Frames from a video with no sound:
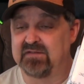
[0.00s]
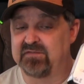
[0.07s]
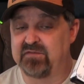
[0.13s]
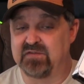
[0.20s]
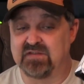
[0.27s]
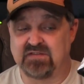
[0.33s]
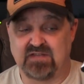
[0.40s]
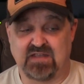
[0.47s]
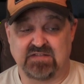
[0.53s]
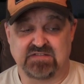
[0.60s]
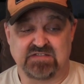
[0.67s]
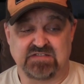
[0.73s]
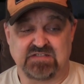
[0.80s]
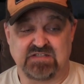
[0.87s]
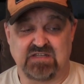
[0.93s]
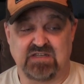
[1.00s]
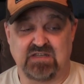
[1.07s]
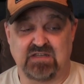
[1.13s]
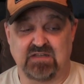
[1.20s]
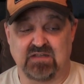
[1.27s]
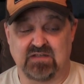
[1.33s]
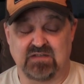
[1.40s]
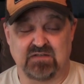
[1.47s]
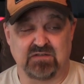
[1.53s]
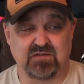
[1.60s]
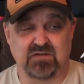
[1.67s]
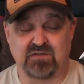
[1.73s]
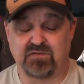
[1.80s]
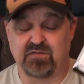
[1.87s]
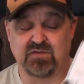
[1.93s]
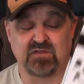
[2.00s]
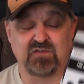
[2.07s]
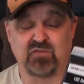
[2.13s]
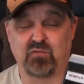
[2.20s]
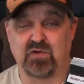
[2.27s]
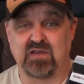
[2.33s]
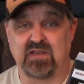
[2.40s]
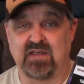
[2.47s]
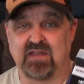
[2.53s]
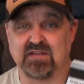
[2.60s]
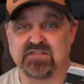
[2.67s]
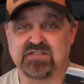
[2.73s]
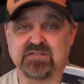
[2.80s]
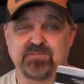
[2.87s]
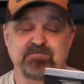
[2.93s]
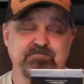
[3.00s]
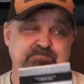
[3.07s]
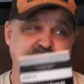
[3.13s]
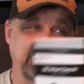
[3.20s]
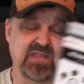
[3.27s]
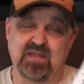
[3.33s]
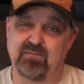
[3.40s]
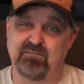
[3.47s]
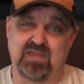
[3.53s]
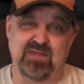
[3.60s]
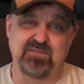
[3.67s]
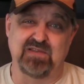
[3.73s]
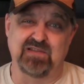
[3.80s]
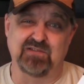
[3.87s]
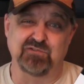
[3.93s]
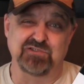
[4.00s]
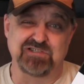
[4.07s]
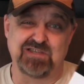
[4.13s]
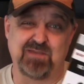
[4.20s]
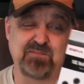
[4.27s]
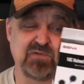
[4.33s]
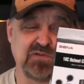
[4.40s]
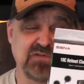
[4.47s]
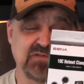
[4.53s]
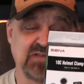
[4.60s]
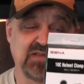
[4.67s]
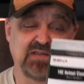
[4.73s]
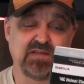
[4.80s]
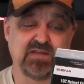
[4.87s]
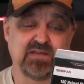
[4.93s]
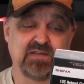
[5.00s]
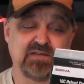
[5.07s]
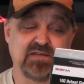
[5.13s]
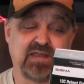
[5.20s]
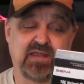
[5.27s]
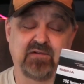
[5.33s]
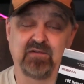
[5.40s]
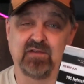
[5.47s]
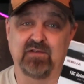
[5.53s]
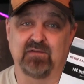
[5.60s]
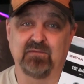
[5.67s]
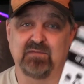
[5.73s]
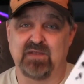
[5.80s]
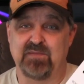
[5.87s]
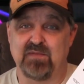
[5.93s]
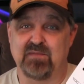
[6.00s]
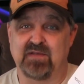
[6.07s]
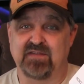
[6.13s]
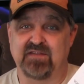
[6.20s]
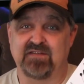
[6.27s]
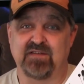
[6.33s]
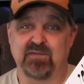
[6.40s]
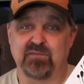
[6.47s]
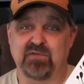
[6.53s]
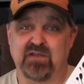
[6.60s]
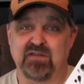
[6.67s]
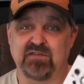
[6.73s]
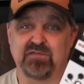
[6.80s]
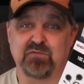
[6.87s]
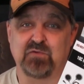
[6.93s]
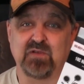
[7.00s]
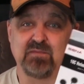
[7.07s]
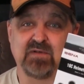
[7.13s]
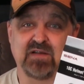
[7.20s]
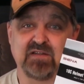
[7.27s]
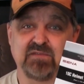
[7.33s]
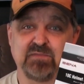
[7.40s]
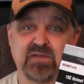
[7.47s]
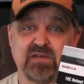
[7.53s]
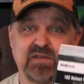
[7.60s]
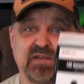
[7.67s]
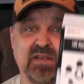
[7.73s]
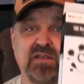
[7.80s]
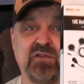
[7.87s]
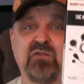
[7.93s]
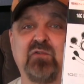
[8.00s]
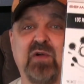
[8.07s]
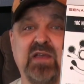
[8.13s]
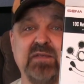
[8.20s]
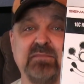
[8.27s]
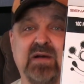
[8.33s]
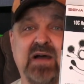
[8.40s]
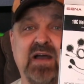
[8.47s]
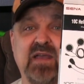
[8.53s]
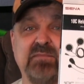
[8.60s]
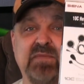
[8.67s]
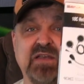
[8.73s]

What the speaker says: For the 10C or for the 20S, maybe a little cheaper. I don't know. It might be about the same price, 40 bucks, but great buy.